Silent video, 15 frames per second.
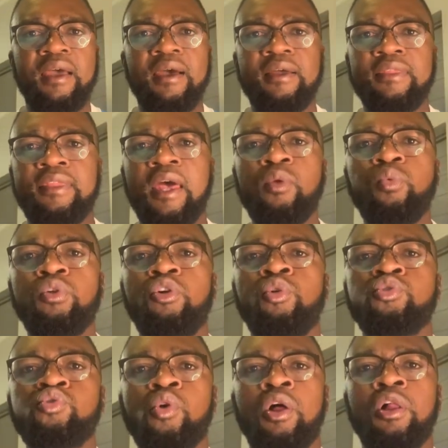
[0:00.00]
That will
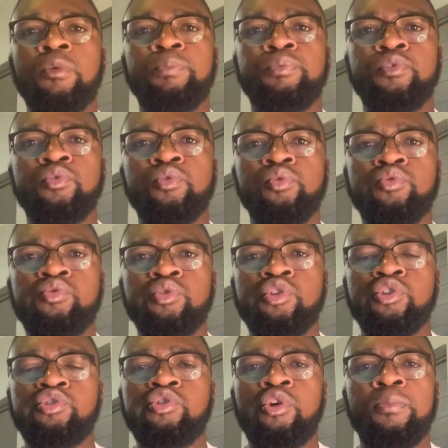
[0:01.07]
also help you to
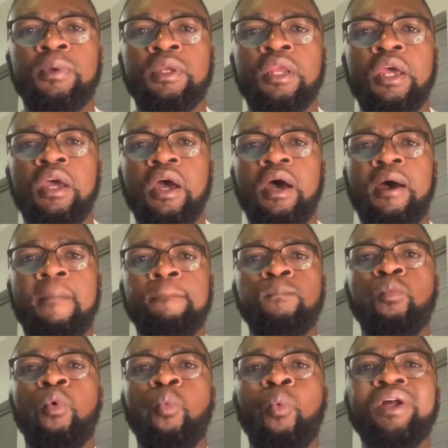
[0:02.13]
determine
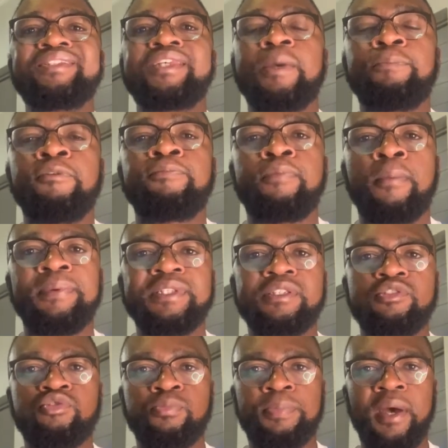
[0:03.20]
what type of property
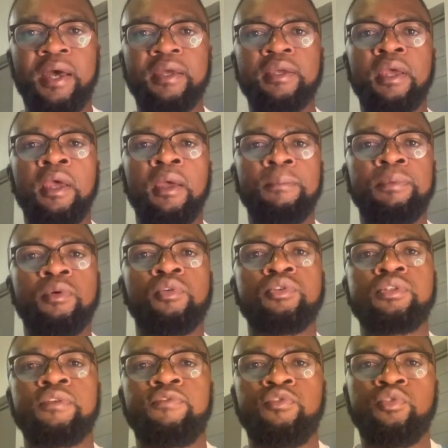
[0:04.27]
to buy.
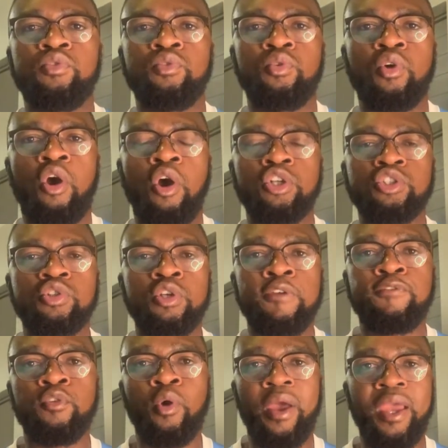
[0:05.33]
Because if
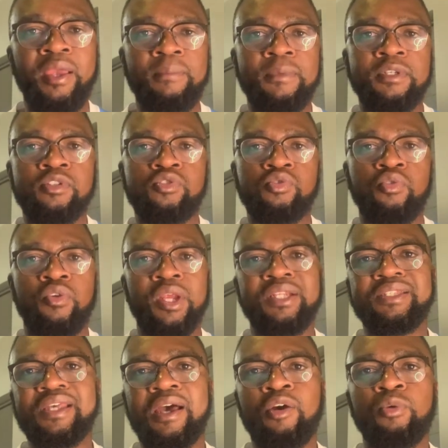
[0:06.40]
your aim is to
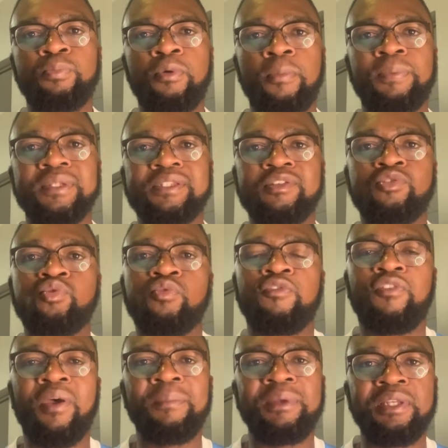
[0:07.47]
rent out property to
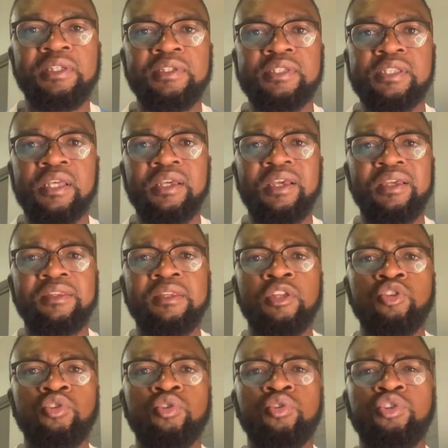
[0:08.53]
families, then
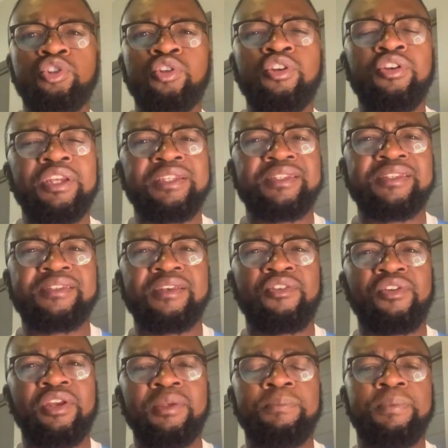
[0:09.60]
you shouldn't
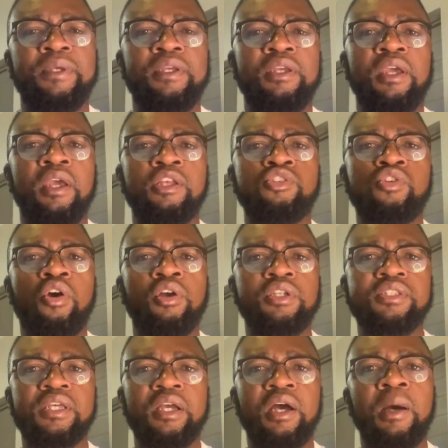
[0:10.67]
necessarily be
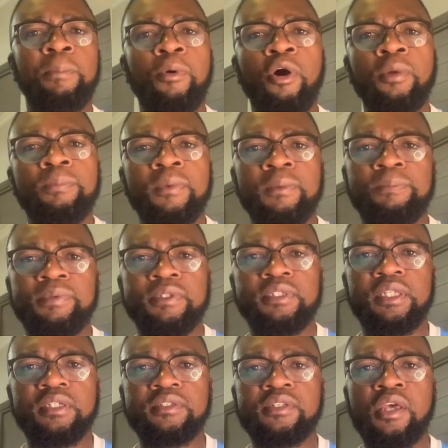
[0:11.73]
targeting apartment
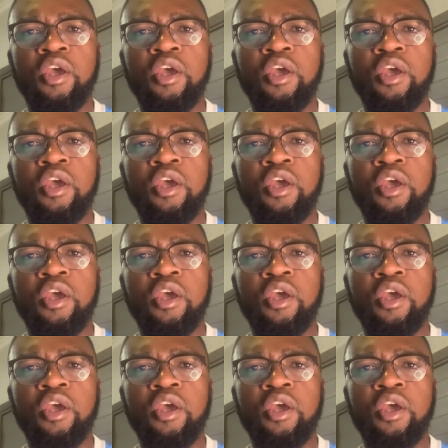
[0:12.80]
buildings.